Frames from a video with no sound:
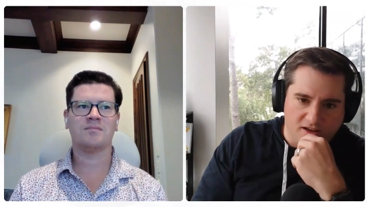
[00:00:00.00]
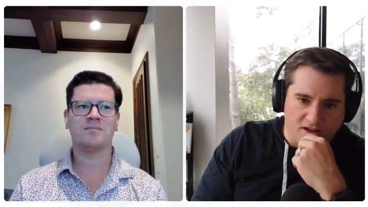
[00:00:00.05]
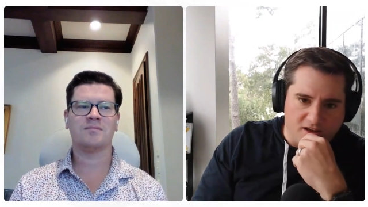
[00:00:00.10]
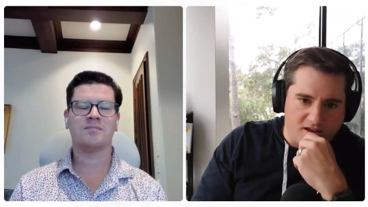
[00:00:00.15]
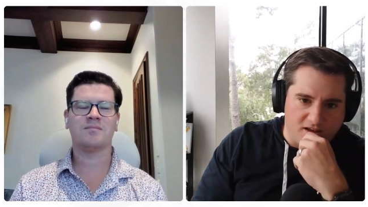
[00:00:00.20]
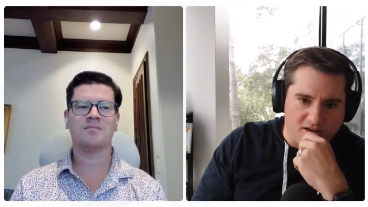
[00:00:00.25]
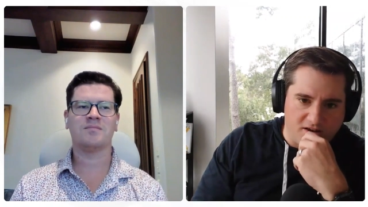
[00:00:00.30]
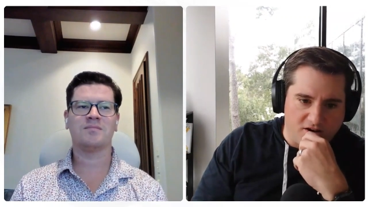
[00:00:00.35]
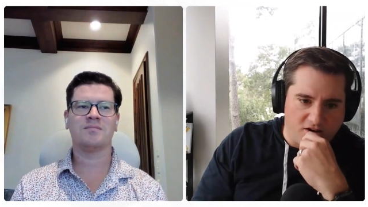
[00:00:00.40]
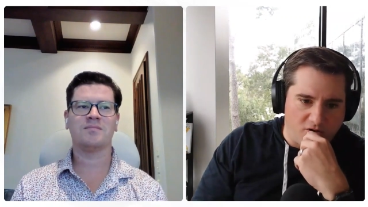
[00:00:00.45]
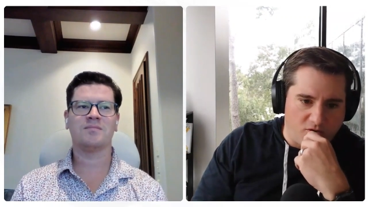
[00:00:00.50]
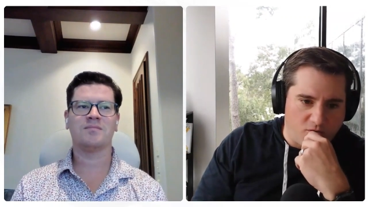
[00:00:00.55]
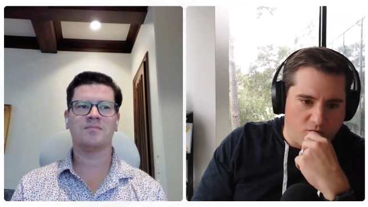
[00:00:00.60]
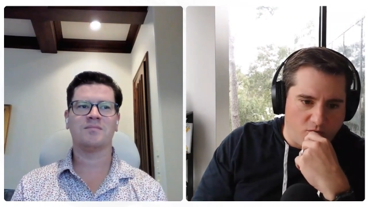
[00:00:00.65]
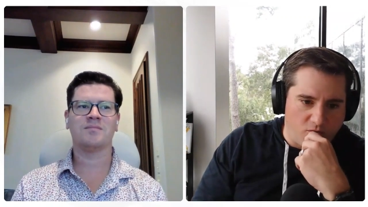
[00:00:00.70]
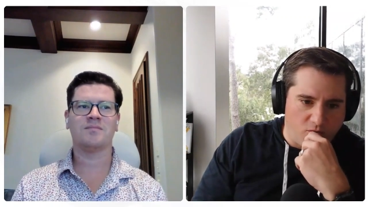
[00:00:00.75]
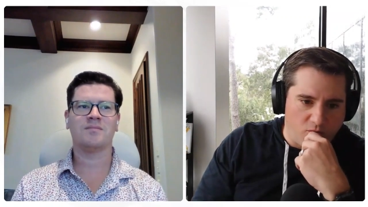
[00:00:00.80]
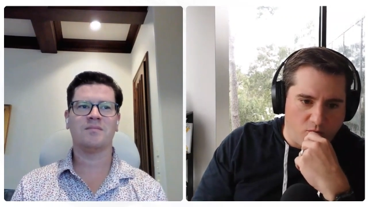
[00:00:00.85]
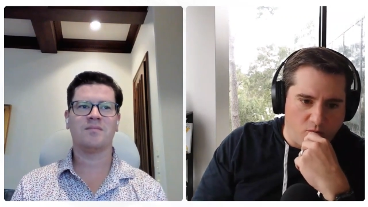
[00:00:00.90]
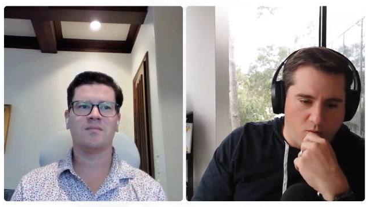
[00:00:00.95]
Speaker 1: you
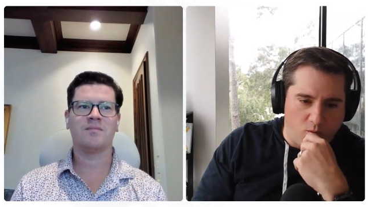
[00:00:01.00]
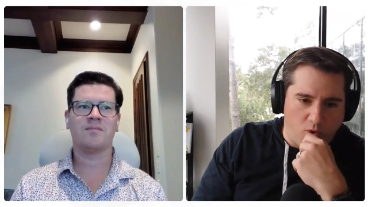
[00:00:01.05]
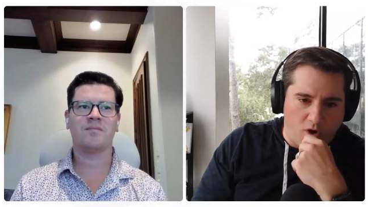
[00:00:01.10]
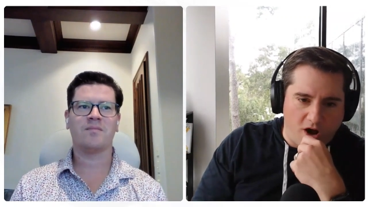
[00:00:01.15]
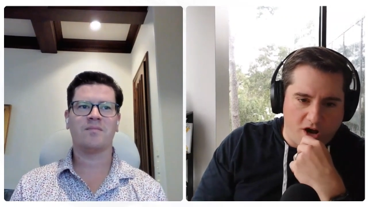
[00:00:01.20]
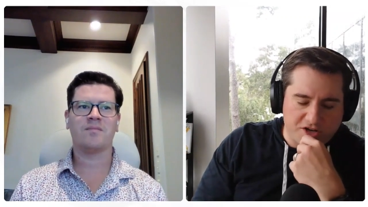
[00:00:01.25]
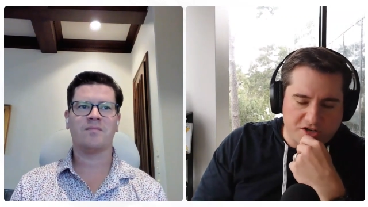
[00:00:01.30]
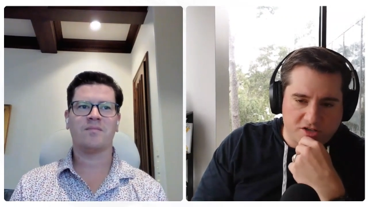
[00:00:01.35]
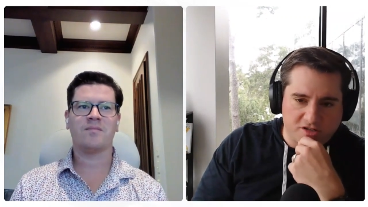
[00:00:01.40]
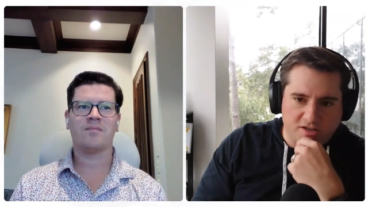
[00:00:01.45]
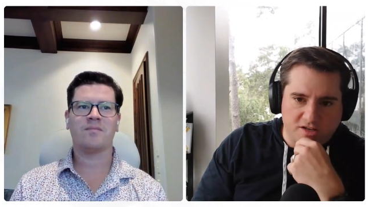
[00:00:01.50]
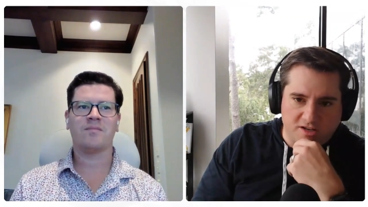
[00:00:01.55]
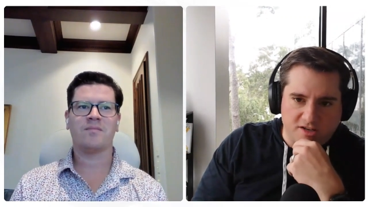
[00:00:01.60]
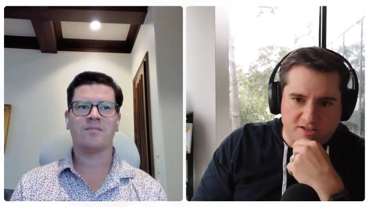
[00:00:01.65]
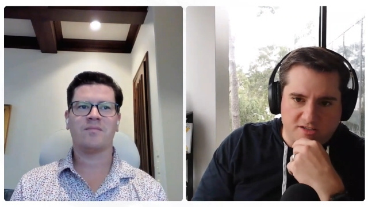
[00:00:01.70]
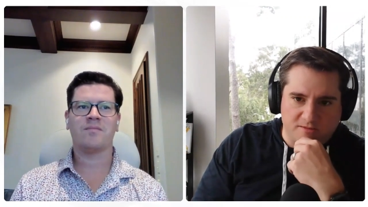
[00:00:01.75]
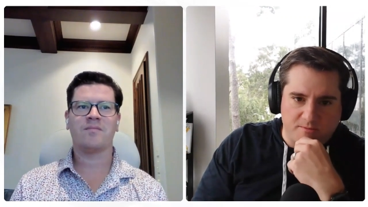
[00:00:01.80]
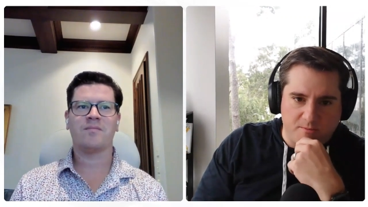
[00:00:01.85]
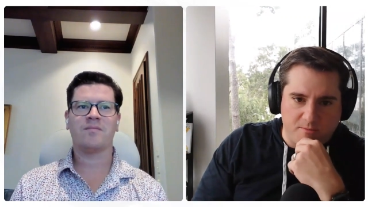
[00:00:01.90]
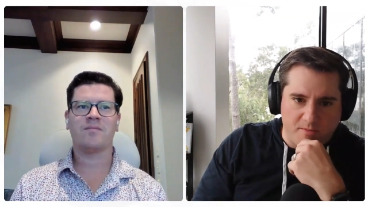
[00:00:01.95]
know, Washington
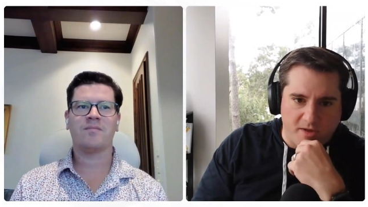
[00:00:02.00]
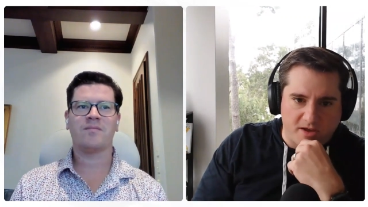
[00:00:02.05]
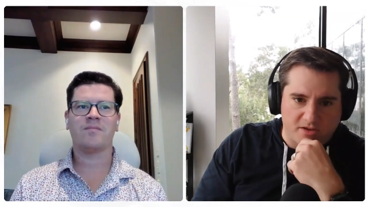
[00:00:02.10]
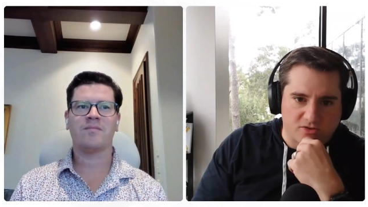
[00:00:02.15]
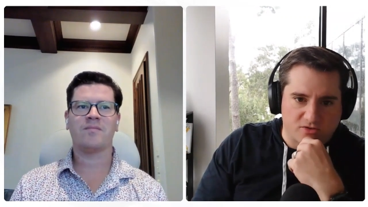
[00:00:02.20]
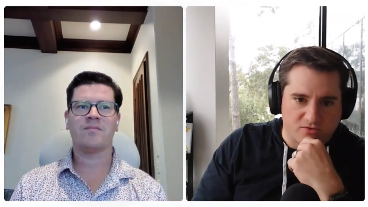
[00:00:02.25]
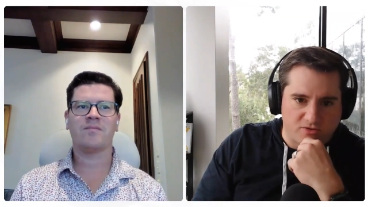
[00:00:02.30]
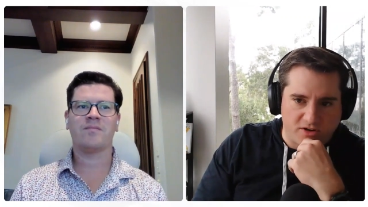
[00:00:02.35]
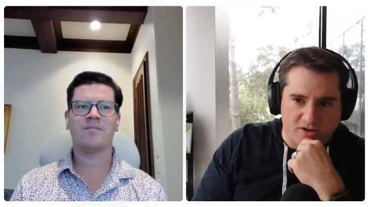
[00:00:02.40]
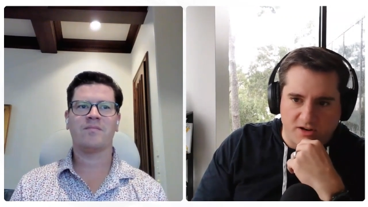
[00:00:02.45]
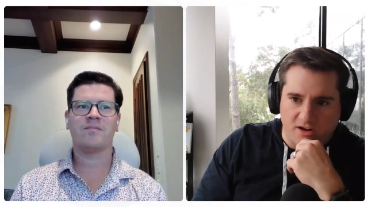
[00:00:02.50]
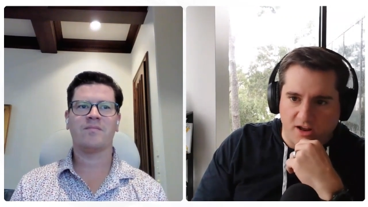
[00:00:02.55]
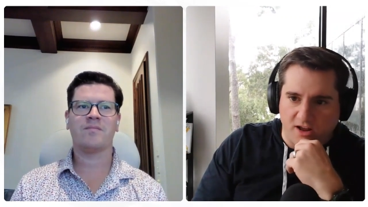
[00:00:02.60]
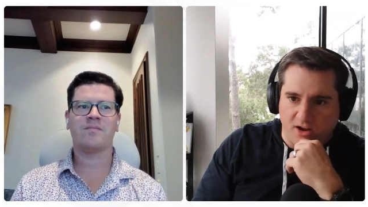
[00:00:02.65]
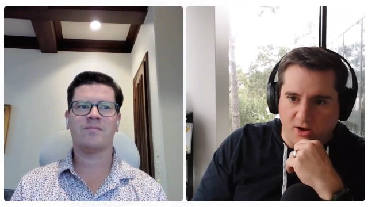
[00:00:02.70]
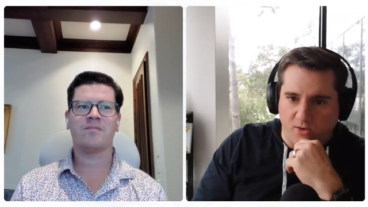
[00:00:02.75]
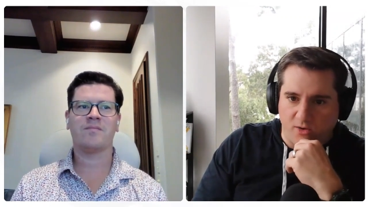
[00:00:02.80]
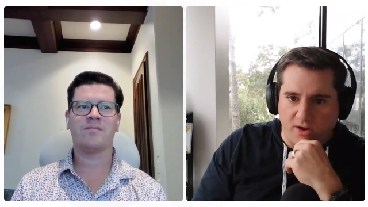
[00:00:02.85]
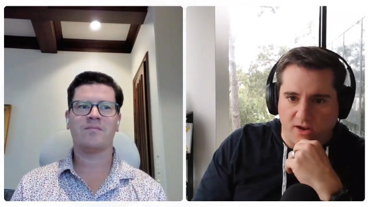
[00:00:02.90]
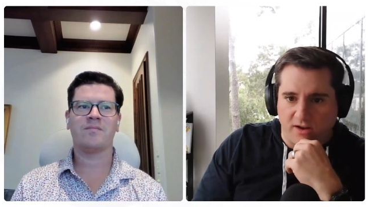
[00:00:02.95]
is a mess right
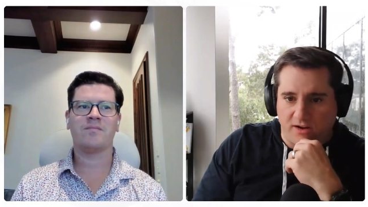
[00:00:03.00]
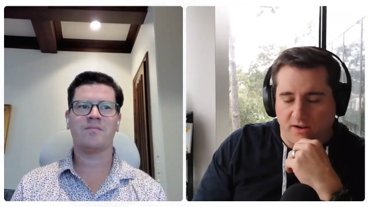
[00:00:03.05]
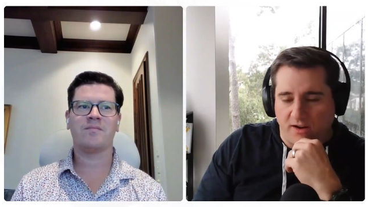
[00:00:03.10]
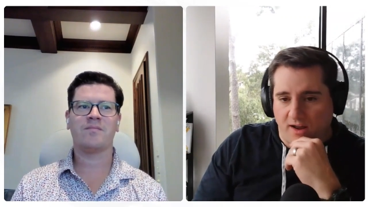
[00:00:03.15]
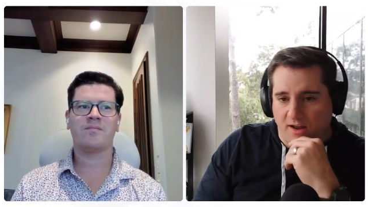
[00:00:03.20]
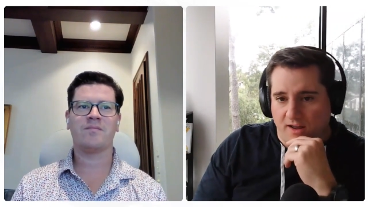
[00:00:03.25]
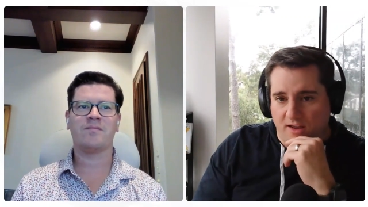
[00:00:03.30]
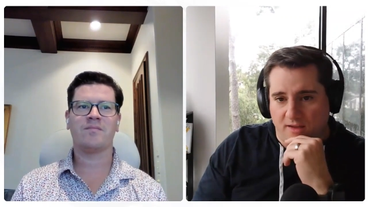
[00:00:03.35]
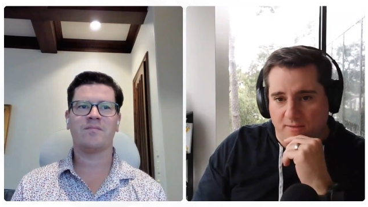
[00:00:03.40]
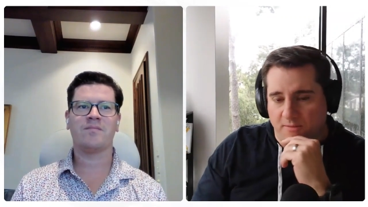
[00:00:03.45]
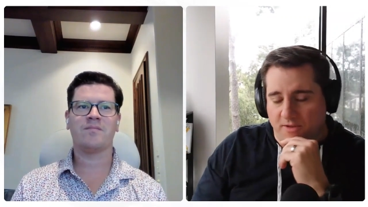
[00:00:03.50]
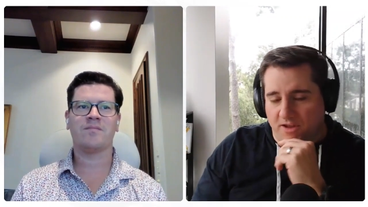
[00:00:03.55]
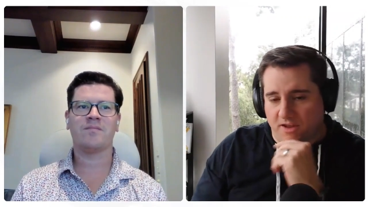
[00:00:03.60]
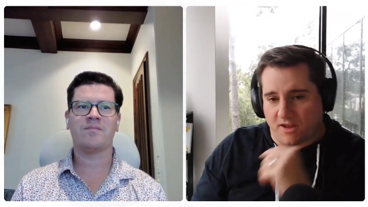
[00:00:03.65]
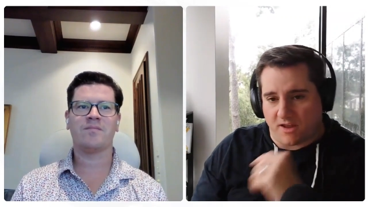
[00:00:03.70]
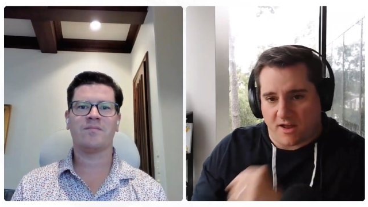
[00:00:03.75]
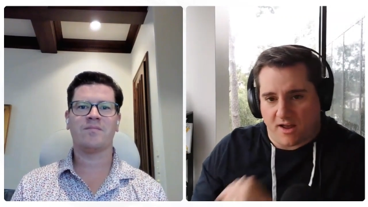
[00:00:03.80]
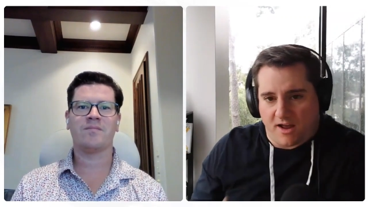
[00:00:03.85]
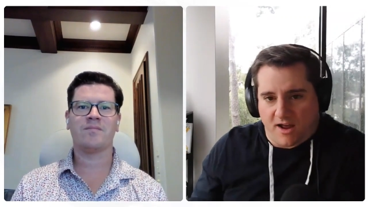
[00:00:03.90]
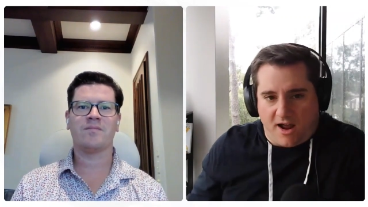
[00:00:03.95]
now, and I
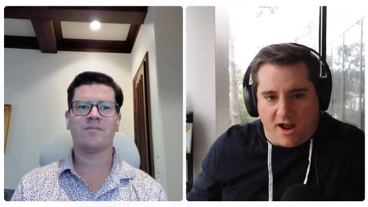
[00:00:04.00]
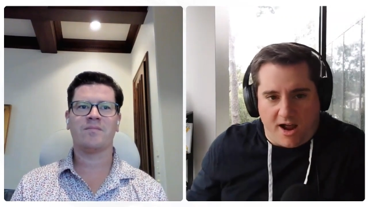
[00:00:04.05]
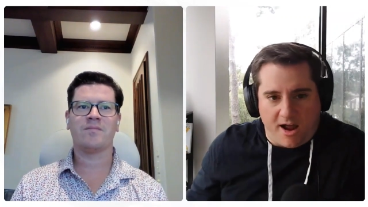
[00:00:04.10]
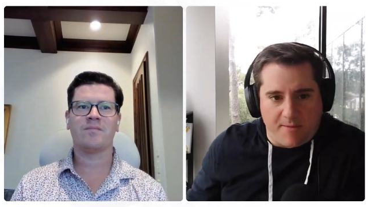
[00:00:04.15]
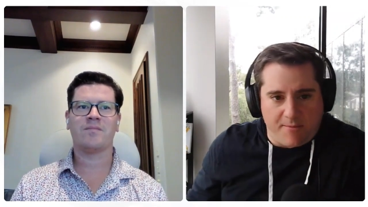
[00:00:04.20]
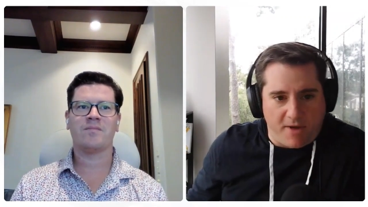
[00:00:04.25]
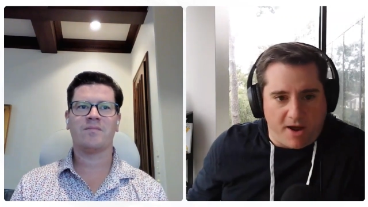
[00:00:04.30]
man, I am